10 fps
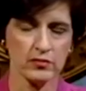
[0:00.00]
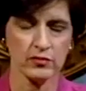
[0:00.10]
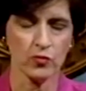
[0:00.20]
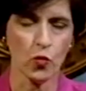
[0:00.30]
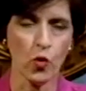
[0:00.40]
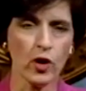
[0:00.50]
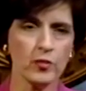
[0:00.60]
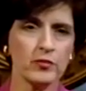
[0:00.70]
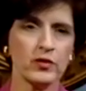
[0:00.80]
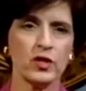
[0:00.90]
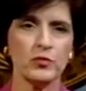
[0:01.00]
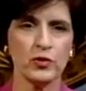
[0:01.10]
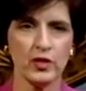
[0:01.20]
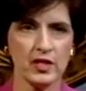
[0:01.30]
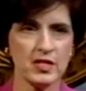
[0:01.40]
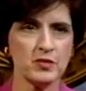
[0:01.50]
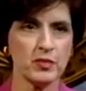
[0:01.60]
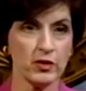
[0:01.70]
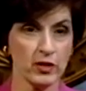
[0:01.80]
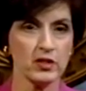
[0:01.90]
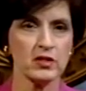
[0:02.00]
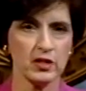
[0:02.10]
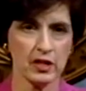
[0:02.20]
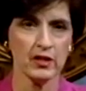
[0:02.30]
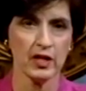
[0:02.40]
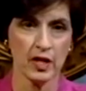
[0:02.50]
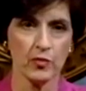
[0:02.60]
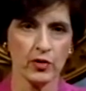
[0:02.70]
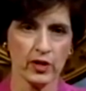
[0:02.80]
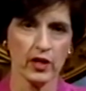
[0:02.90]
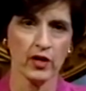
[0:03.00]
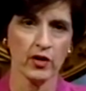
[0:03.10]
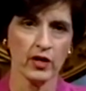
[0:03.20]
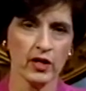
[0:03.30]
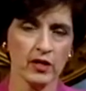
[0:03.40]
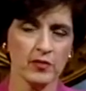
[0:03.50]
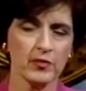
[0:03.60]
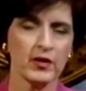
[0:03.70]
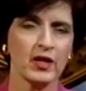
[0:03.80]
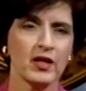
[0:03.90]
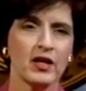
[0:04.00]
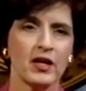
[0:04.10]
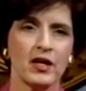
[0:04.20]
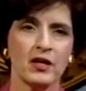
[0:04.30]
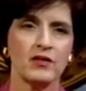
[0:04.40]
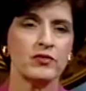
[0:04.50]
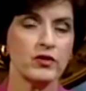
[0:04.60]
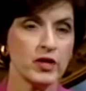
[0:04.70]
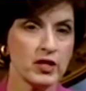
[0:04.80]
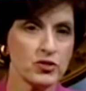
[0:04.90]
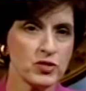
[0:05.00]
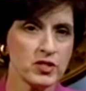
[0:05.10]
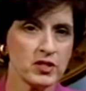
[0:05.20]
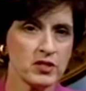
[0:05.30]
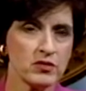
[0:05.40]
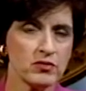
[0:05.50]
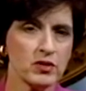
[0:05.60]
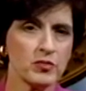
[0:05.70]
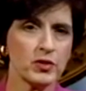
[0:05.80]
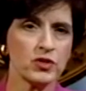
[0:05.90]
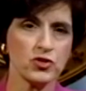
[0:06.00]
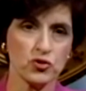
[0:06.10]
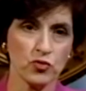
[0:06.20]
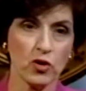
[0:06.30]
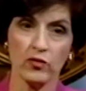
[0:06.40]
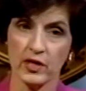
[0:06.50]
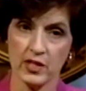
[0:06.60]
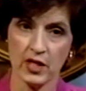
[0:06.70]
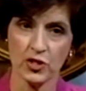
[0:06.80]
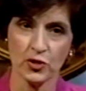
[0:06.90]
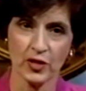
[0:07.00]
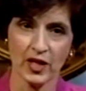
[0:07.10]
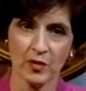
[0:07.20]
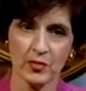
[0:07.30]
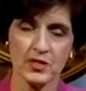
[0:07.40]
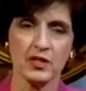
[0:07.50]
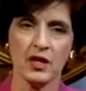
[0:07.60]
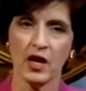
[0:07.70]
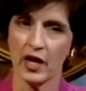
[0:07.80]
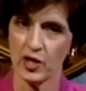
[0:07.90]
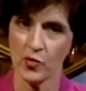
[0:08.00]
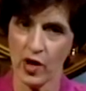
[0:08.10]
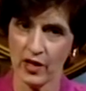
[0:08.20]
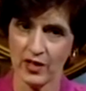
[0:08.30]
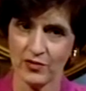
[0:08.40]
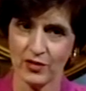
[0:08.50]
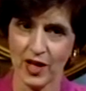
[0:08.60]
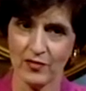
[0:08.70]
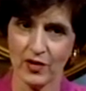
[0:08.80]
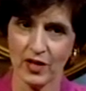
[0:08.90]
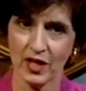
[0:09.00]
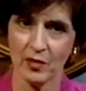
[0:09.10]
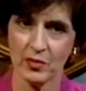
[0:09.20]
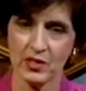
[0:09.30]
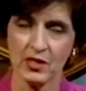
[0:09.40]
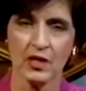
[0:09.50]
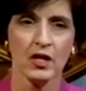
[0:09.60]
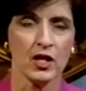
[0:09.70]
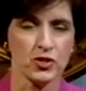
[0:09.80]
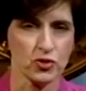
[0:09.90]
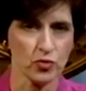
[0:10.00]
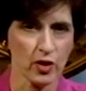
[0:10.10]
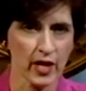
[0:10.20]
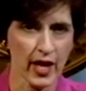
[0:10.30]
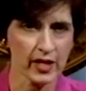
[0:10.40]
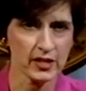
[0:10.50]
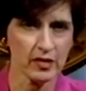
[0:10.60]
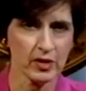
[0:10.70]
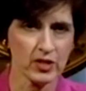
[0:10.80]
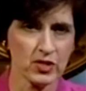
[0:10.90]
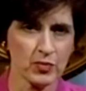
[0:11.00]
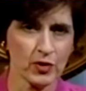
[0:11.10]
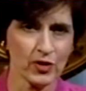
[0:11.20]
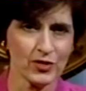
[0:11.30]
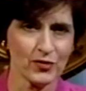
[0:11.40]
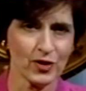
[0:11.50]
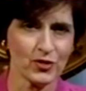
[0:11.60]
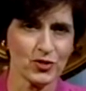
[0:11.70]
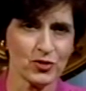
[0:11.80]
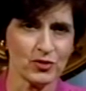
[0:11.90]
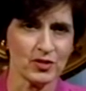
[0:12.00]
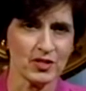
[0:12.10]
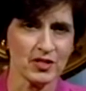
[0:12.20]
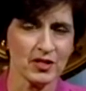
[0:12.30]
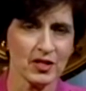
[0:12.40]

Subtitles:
warm community spirit in the neighboring area. Very interested in developing a strong residential campus and a high quality of life on campus, a strong academic experience for our students.